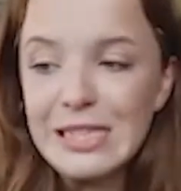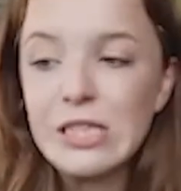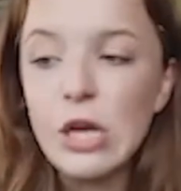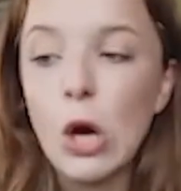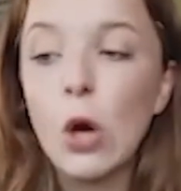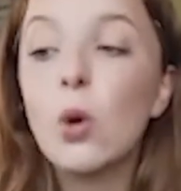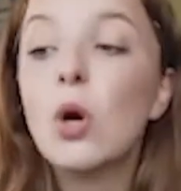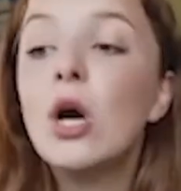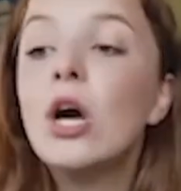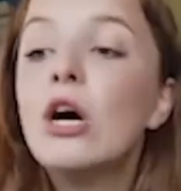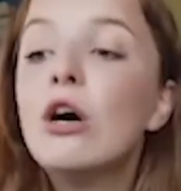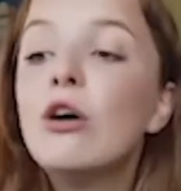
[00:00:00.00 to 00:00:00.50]

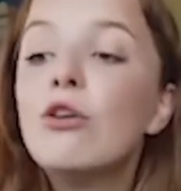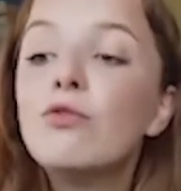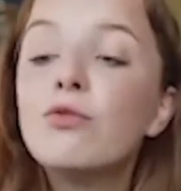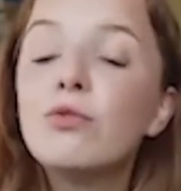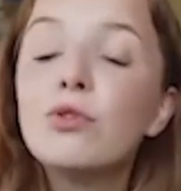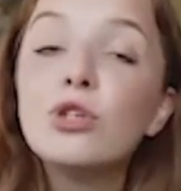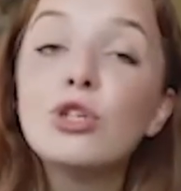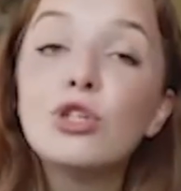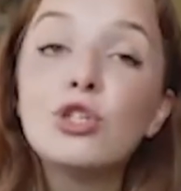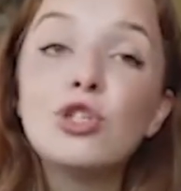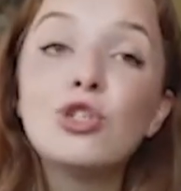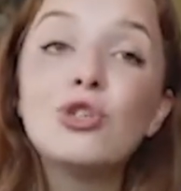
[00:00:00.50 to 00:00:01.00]
So
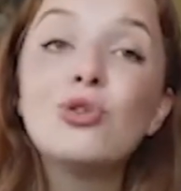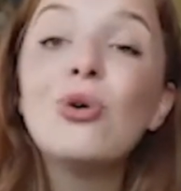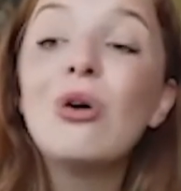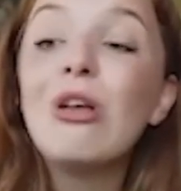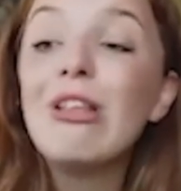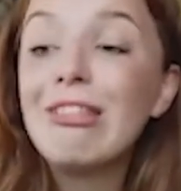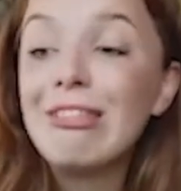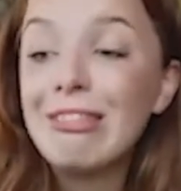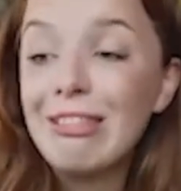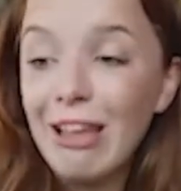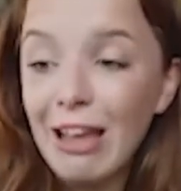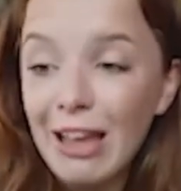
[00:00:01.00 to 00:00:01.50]
would you
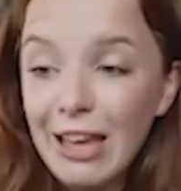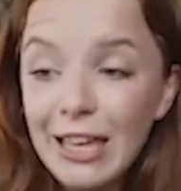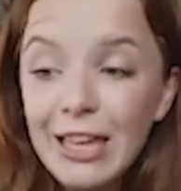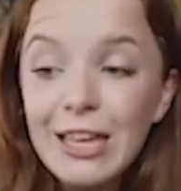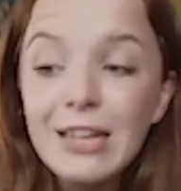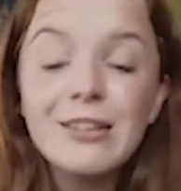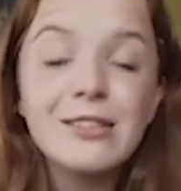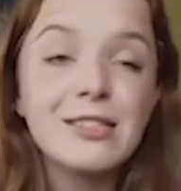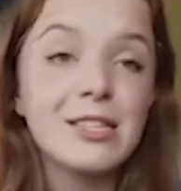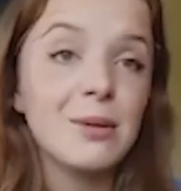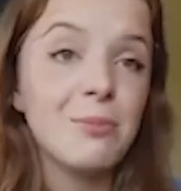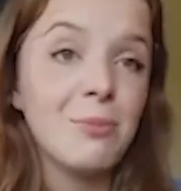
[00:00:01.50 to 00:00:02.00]

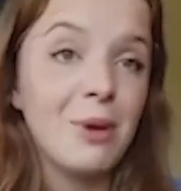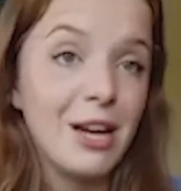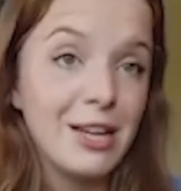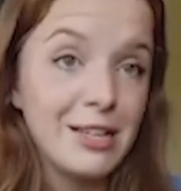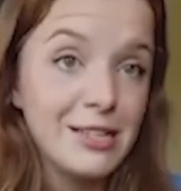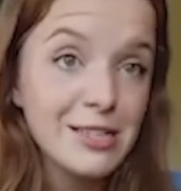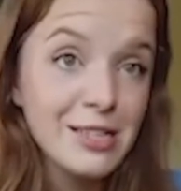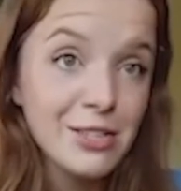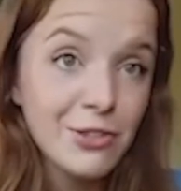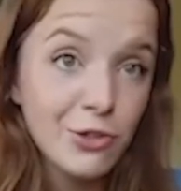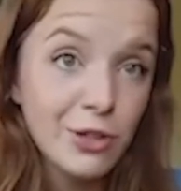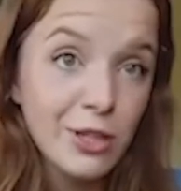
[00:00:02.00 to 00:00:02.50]
like some
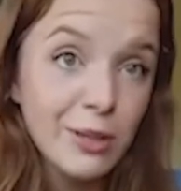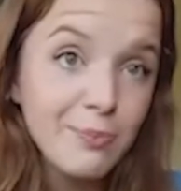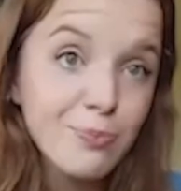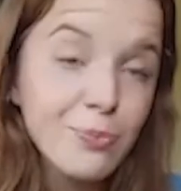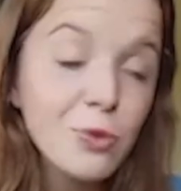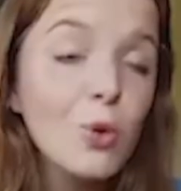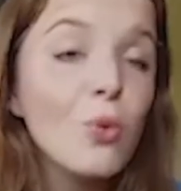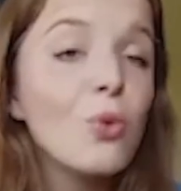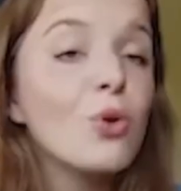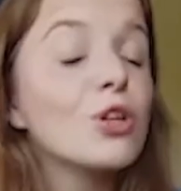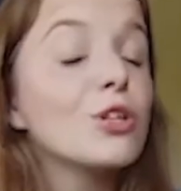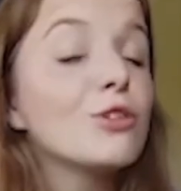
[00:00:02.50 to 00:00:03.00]
ice cream,
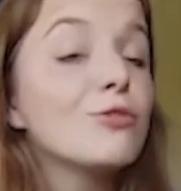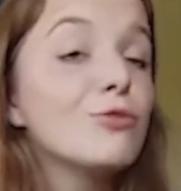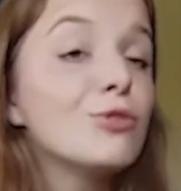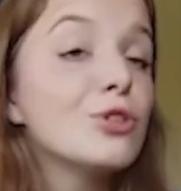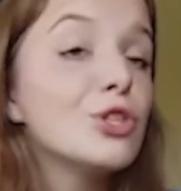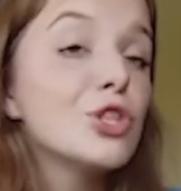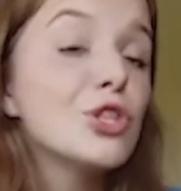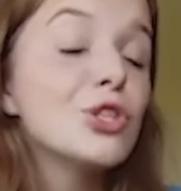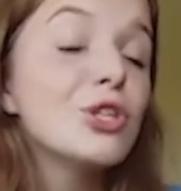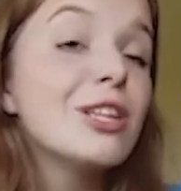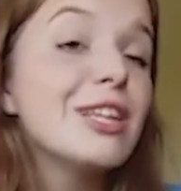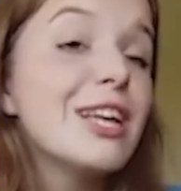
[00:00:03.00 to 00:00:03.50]
or
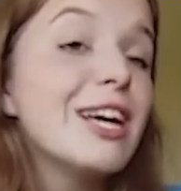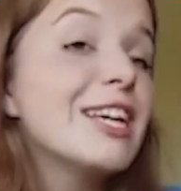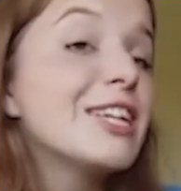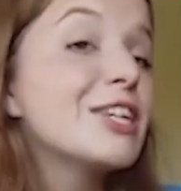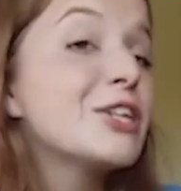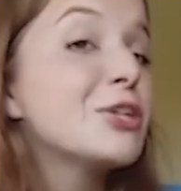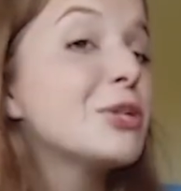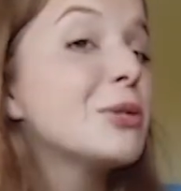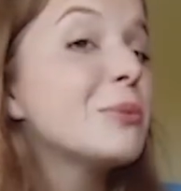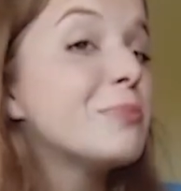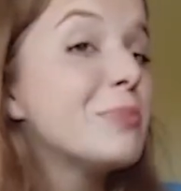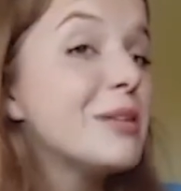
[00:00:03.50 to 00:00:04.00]
would you like
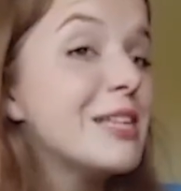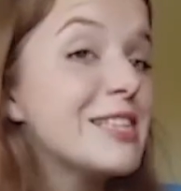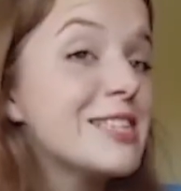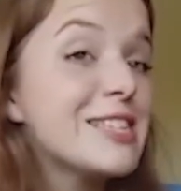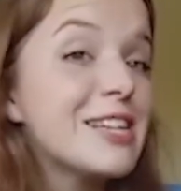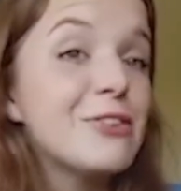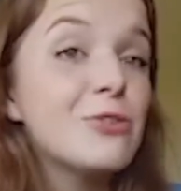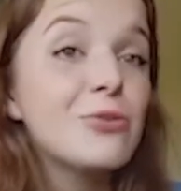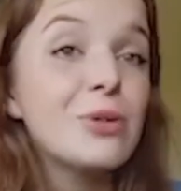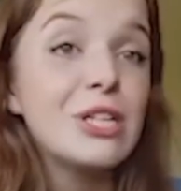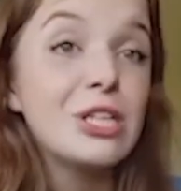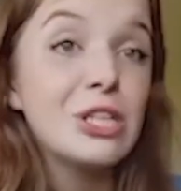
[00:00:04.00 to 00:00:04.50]
your
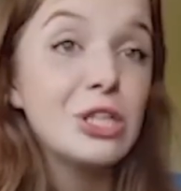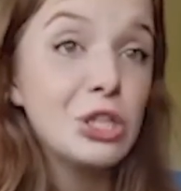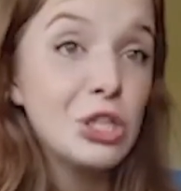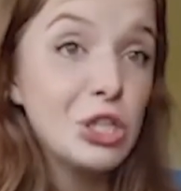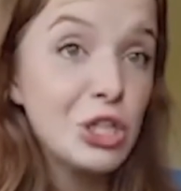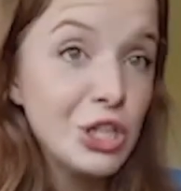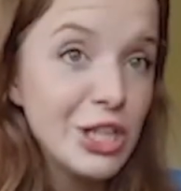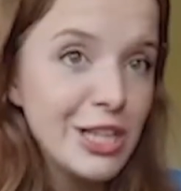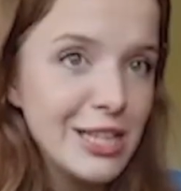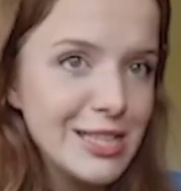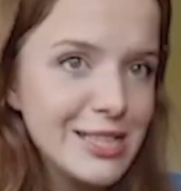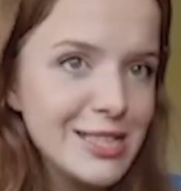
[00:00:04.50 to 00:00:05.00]
pizza with
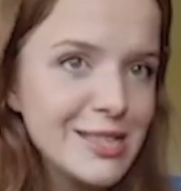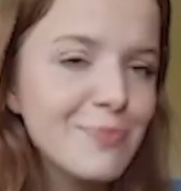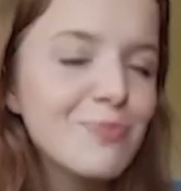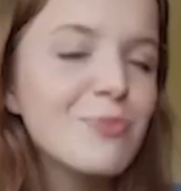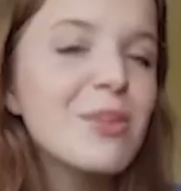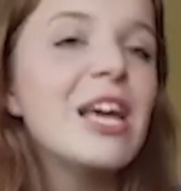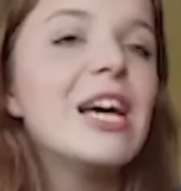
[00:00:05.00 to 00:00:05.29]
cheese?